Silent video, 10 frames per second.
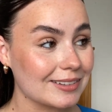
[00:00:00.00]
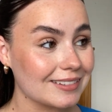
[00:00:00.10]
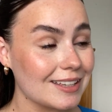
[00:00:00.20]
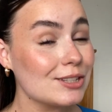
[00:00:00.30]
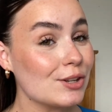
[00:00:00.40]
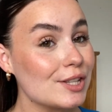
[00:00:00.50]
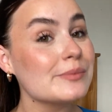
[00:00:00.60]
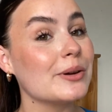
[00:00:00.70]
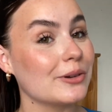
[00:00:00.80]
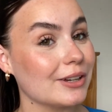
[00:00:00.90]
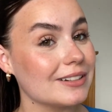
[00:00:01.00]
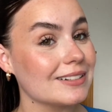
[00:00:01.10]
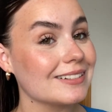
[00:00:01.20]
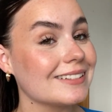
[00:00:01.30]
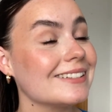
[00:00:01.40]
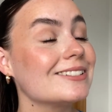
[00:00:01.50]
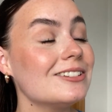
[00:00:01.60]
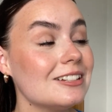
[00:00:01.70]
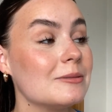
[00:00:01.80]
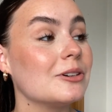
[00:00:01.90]
It's gonna smell good. It's gonna
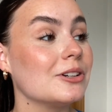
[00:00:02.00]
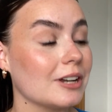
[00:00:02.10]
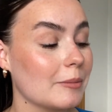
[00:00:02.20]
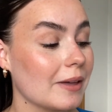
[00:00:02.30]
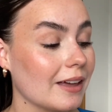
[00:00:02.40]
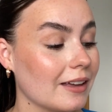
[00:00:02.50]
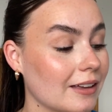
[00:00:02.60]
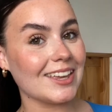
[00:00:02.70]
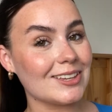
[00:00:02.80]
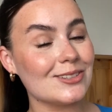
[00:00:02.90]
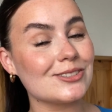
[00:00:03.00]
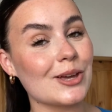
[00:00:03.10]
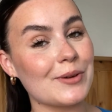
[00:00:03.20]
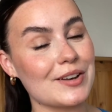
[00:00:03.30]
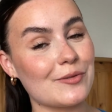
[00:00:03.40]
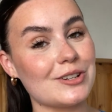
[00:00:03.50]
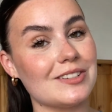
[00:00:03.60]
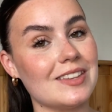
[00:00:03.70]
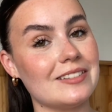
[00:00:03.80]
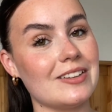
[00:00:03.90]
smell good up here. Thank you so much for
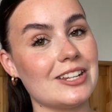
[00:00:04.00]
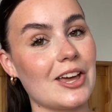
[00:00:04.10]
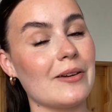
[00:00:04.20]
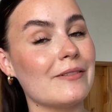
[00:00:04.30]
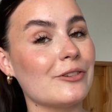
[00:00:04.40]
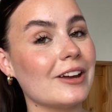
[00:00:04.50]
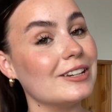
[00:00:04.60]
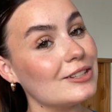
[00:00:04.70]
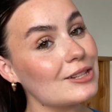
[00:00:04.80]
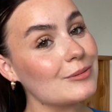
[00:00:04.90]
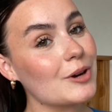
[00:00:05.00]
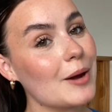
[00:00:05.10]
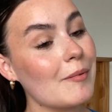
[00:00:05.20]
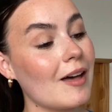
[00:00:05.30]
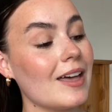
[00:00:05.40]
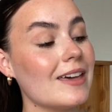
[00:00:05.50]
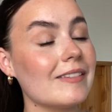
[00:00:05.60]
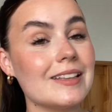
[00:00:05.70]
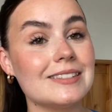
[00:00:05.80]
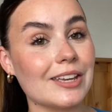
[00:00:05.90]
watching this video. If you're a new subscriber,
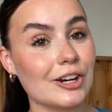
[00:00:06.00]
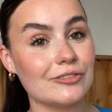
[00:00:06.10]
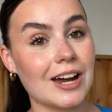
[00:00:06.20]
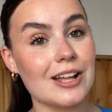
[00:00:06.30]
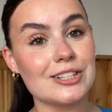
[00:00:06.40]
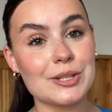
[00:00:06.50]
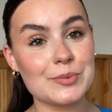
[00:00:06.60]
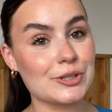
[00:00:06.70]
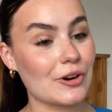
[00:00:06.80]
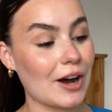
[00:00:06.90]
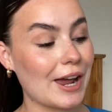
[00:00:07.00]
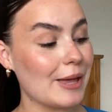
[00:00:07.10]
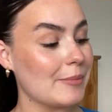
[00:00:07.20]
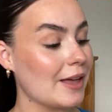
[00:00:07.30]
then stick around, subscribe.